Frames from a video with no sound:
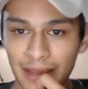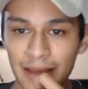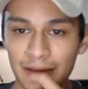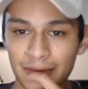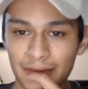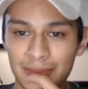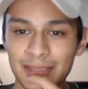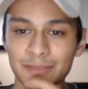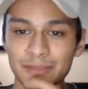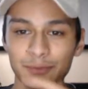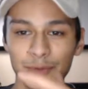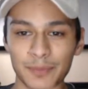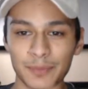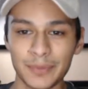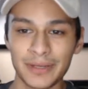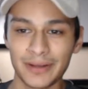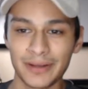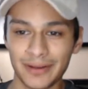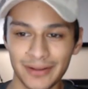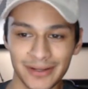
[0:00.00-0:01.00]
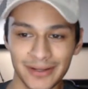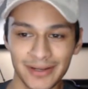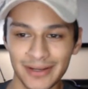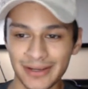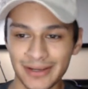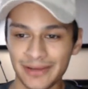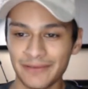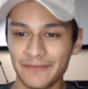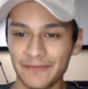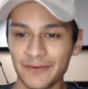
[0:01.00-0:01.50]
This would be good
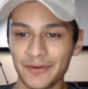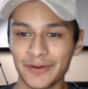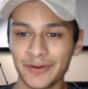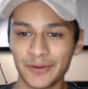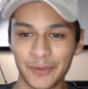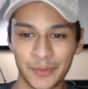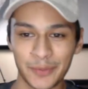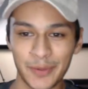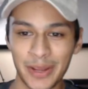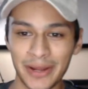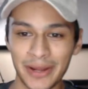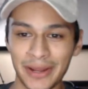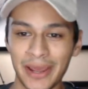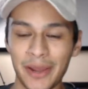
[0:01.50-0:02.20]
if you could create